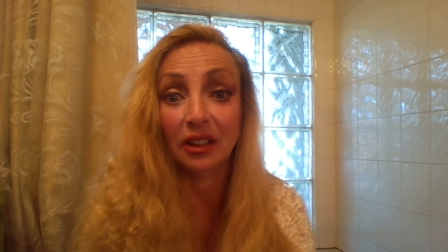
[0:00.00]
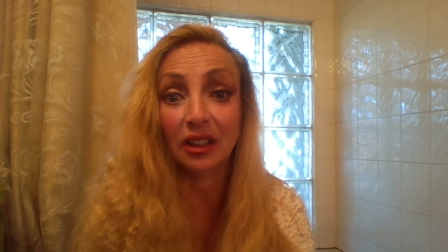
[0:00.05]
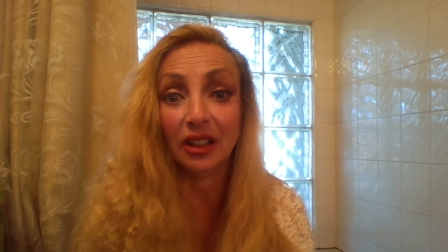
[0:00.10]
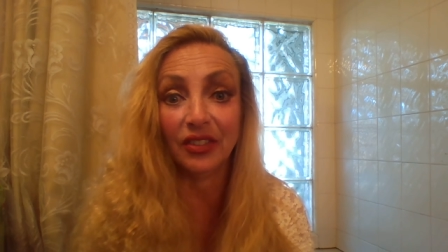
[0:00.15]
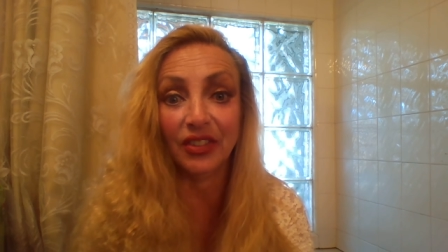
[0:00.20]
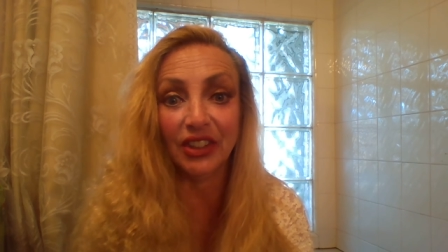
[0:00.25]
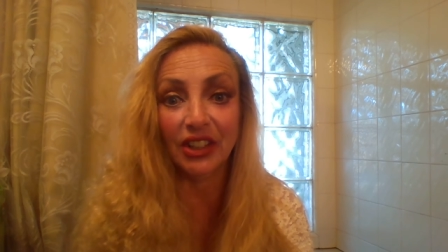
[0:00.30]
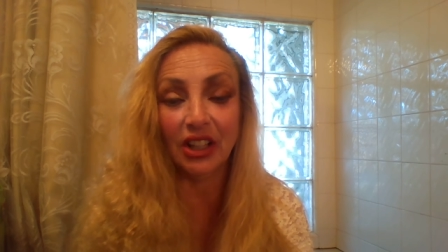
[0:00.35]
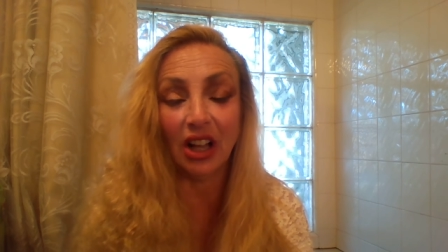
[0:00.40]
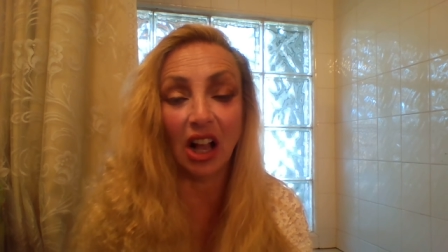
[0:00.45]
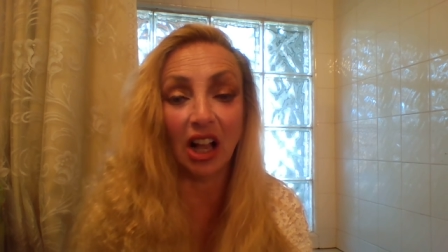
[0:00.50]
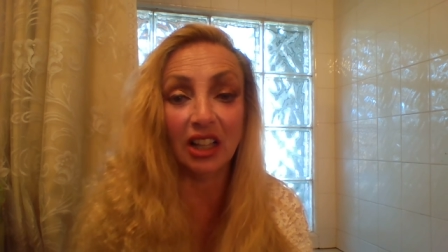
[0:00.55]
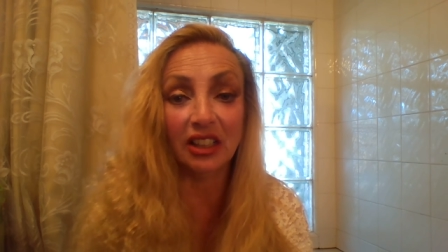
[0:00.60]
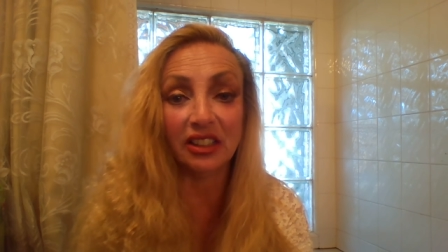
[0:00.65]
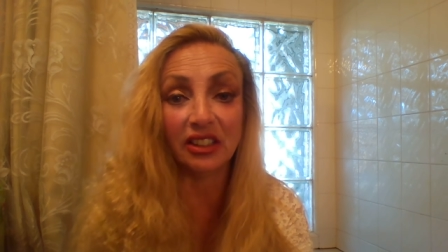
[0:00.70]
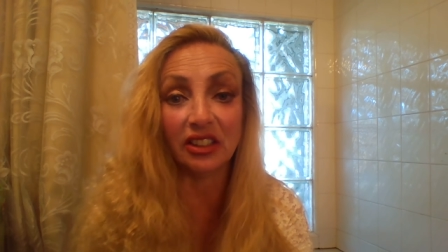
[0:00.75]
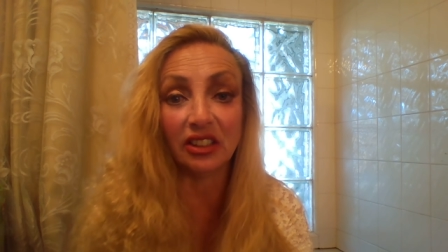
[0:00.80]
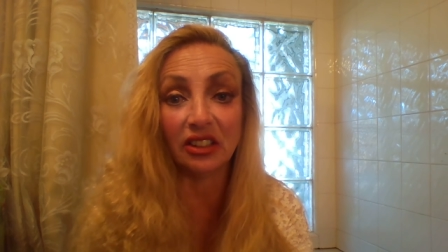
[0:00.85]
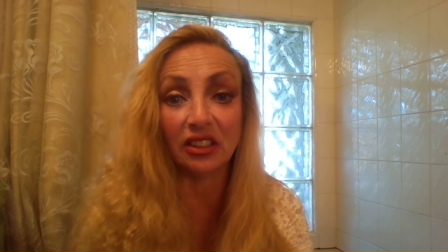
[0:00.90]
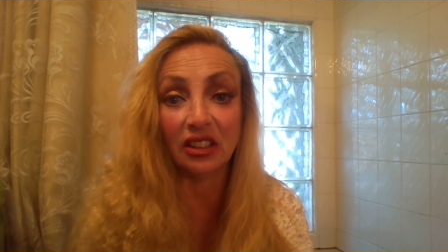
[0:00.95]
of the
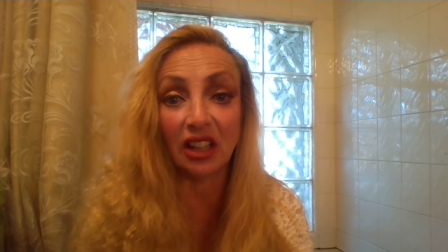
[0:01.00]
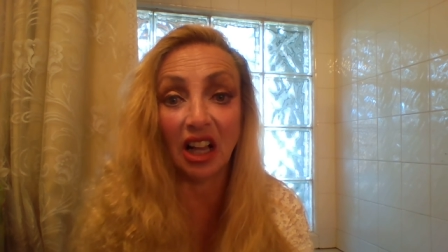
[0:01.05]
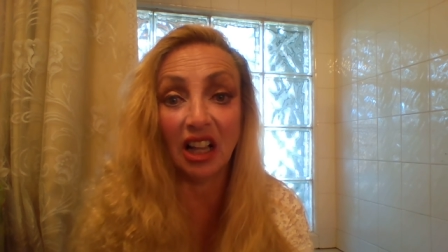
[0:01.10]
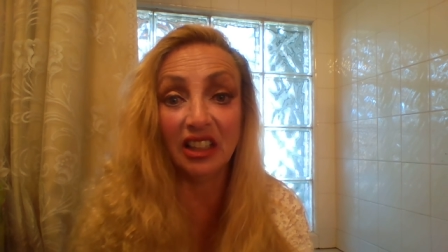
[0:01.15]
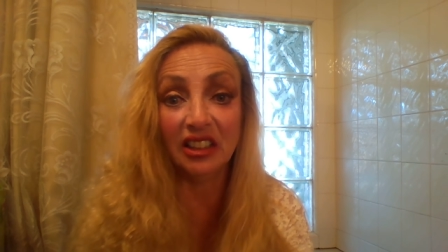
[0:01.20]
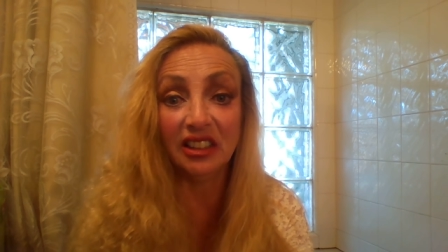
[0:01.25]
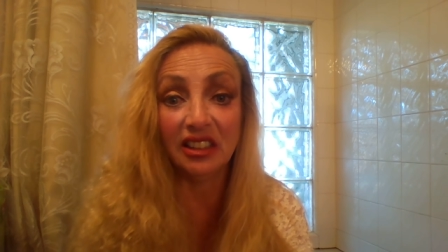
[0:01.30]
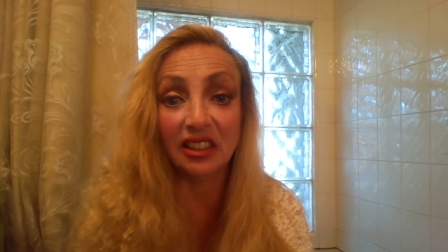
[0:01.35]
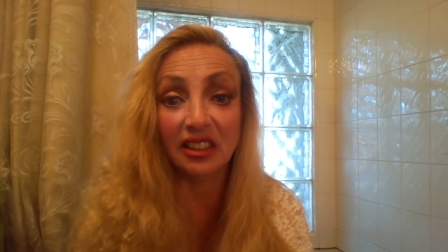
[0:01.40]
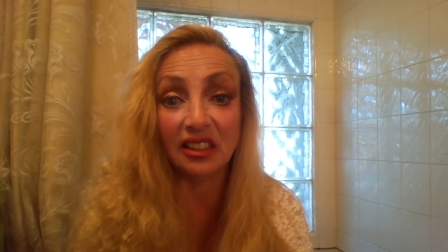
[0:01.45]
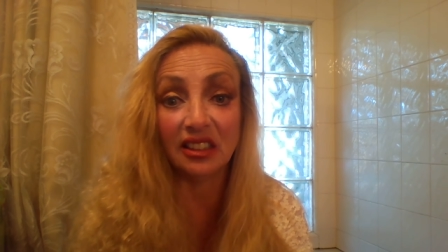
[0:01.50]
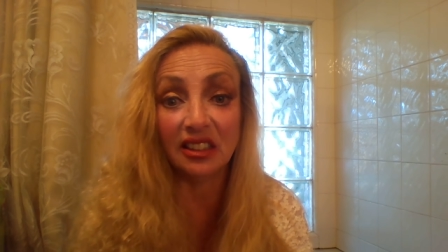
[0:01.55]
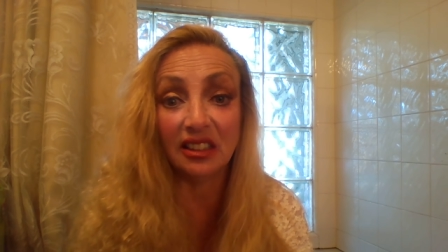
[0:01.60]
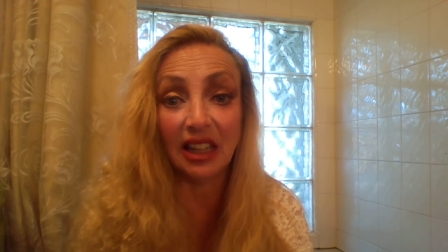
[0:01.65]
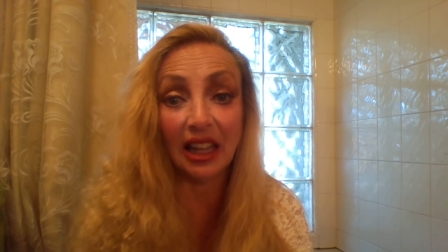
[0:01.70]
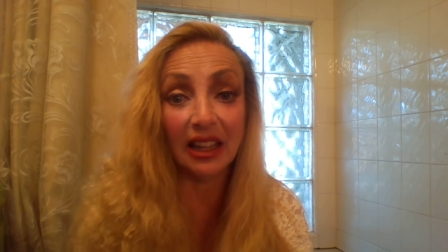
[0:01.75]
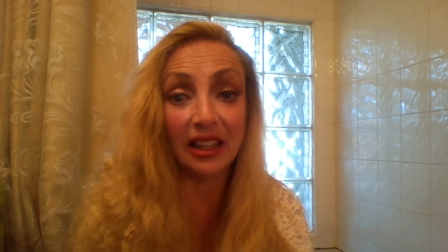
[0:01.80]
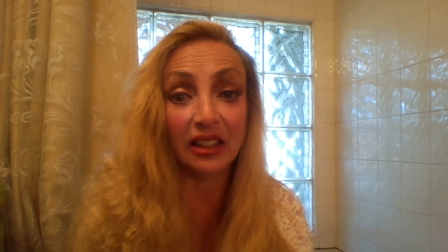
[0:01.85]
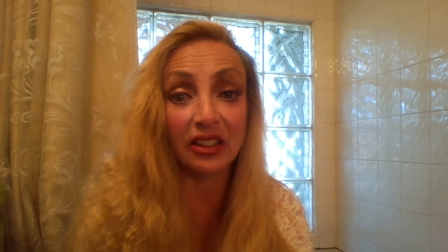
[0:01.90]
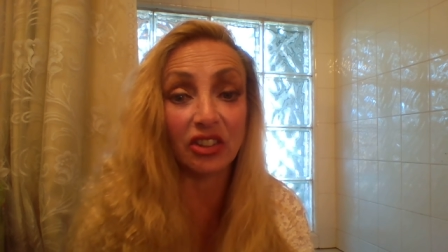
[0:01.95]
ISIL, ISIS,
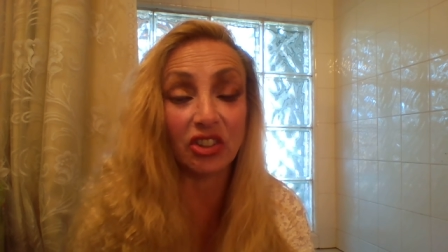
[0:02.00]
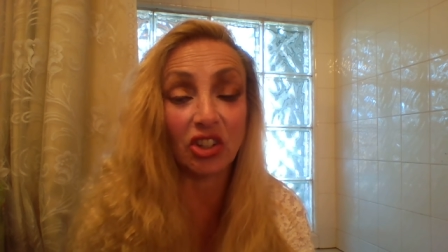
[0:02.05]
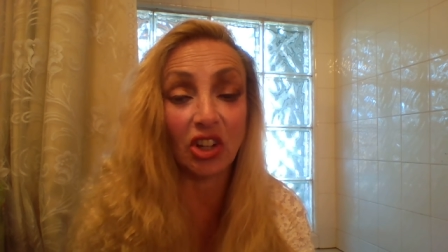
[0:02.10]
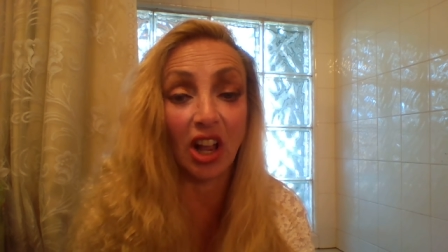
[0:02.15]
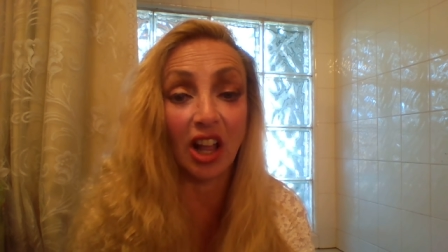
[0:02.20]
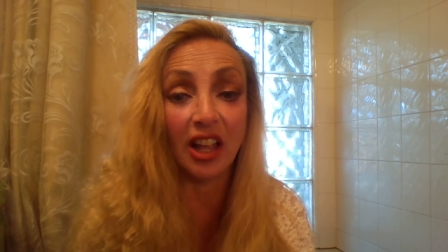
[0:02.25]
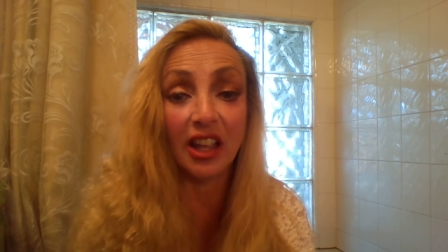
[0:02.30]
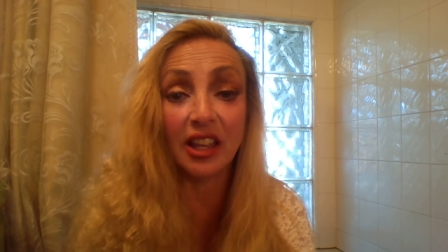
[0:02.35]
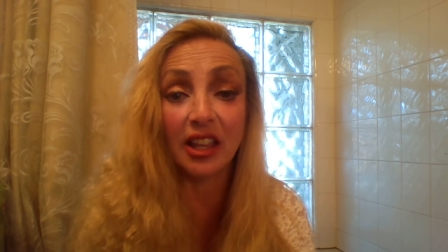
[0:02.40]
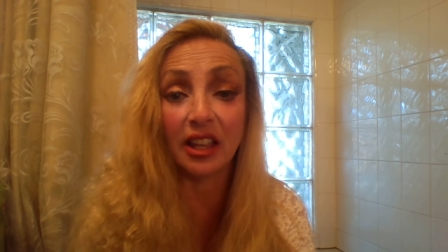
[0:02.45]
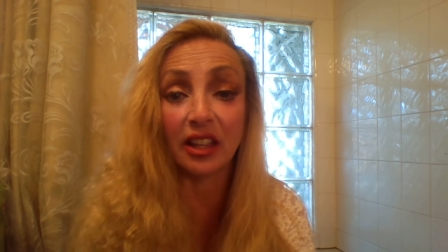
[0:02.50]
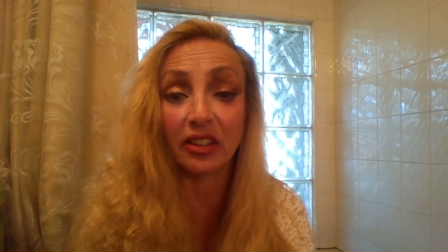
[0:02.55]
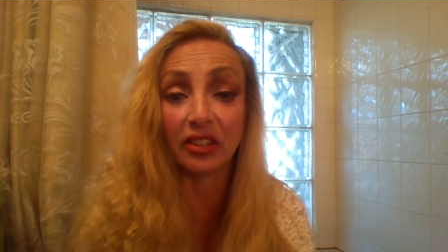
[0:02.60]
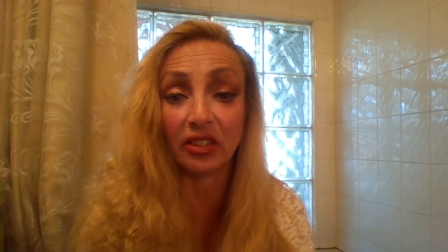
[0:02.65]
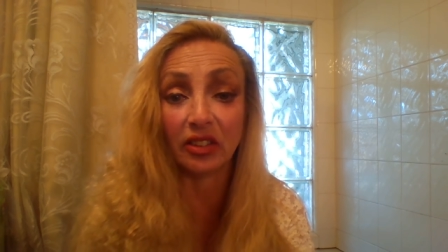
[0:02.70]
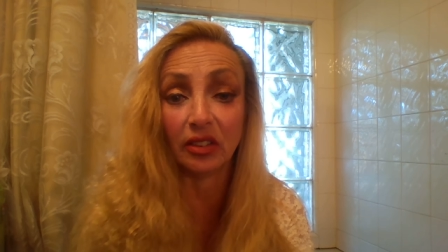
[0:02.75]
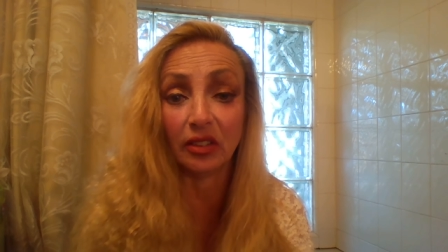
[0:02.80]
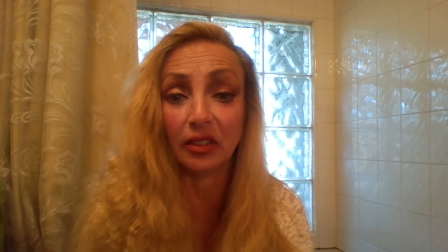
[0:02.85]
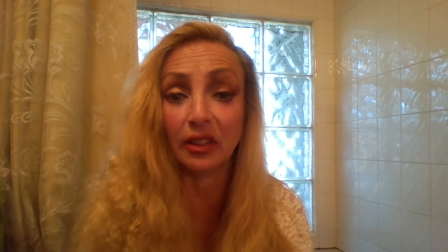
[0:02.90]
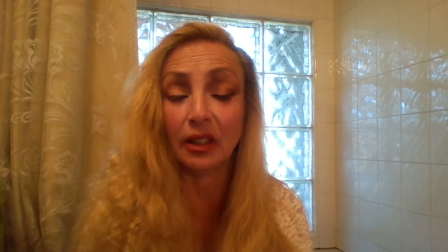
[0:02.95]
Daesh, I S
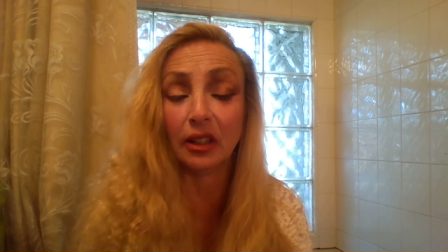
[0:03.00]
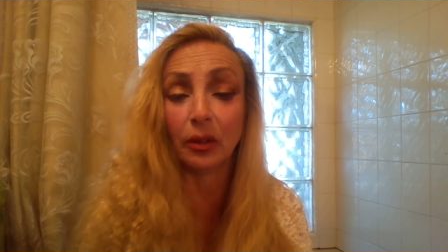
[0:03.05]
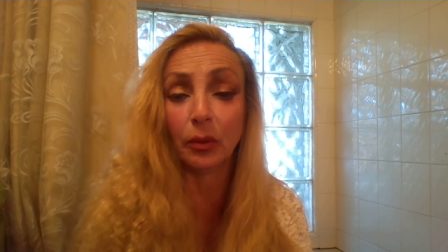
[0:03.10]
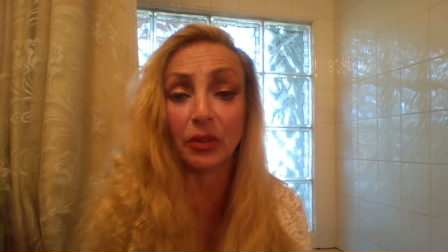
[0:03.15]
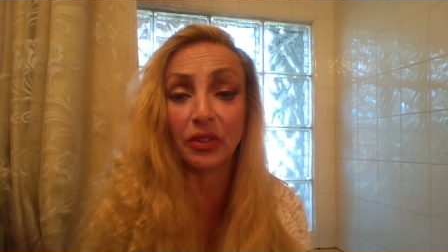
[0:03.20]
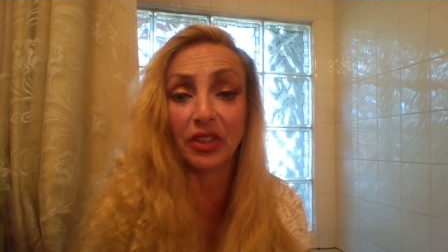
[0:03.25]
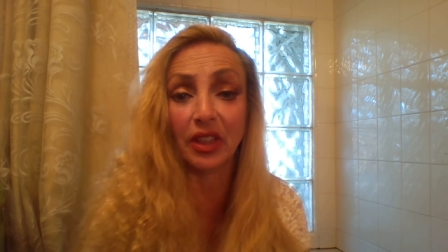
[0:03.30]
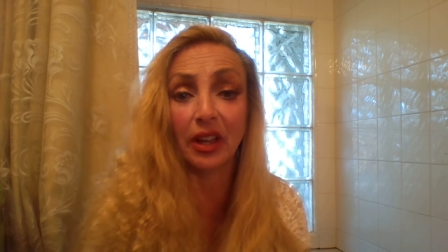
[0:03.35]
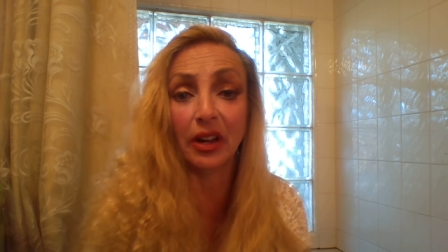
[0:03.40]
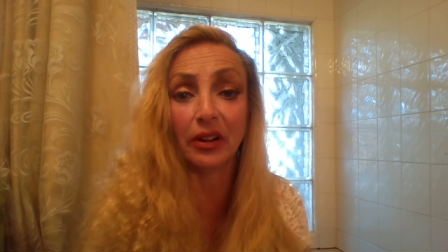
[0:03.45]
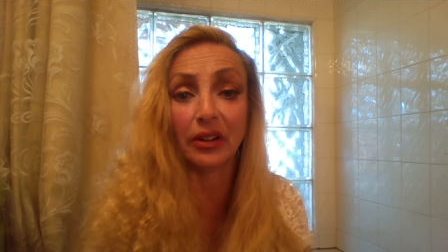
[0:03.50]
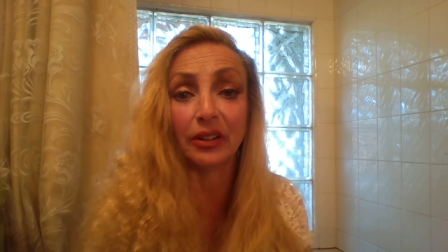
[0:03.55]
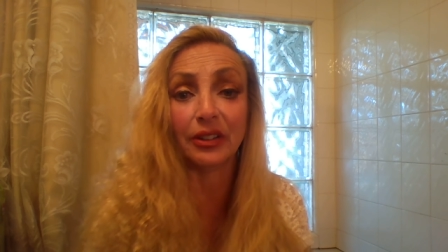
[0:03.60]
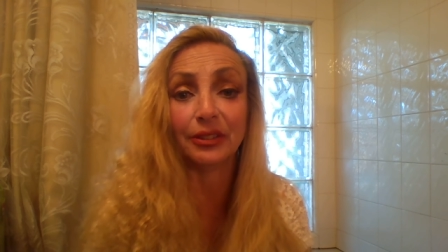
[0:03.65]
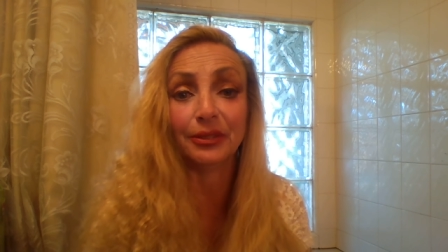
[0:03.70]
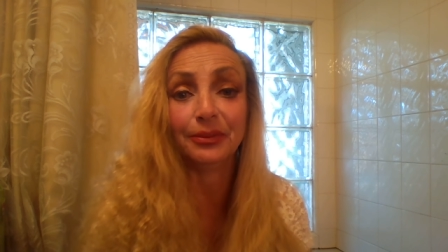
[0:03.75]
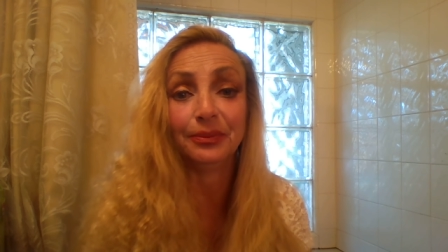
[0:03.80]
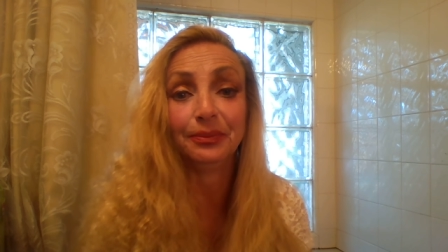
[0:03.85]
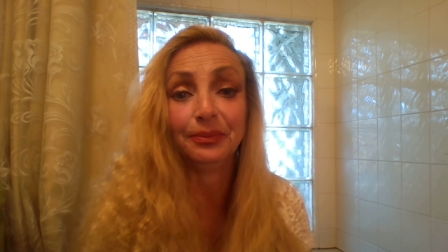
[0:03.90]
that there was there.